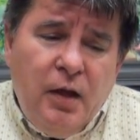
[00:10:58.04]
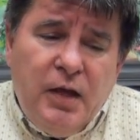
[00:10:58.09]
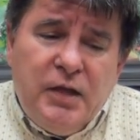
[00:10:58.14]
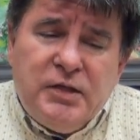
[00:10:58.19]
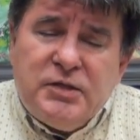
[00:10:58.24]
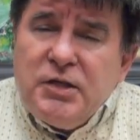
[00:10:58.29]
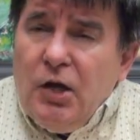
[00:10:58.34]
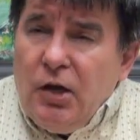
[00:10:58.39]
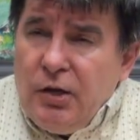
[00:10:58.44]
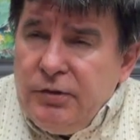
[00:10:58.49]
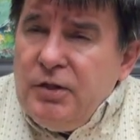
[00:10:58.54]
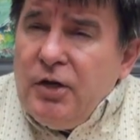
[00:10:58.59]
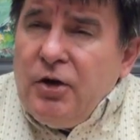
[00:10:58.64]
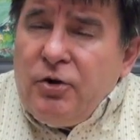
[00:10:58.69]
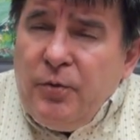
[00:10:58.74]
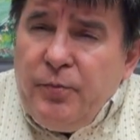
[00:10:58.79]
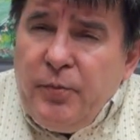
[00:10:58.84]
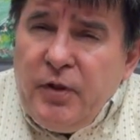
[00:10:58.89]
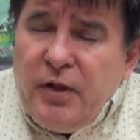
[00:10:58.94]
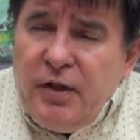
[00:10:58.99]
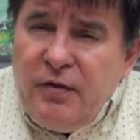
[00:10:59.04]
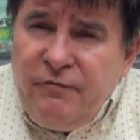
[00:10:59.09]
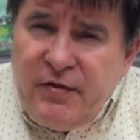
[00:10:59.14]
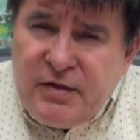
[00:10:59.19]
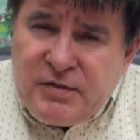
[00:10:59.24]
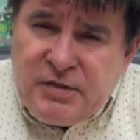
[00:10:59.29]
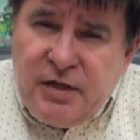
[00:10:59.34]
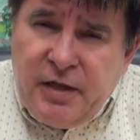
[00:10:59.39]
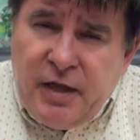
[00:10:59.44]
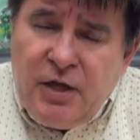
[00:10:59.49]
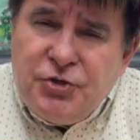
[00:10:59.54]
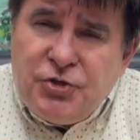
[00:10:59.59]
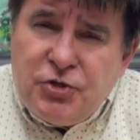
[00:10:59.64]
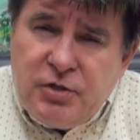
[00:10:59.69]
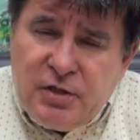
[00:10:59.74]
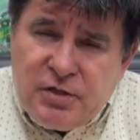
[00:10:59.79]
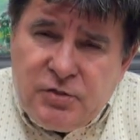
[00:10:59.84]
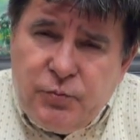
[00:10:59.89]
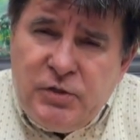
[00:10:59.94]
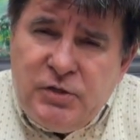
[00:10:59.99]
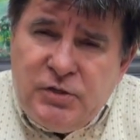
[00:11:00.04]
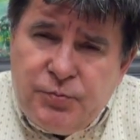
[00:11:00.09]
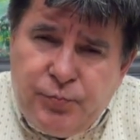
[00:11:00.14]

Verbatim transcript: is under criminal investigation as we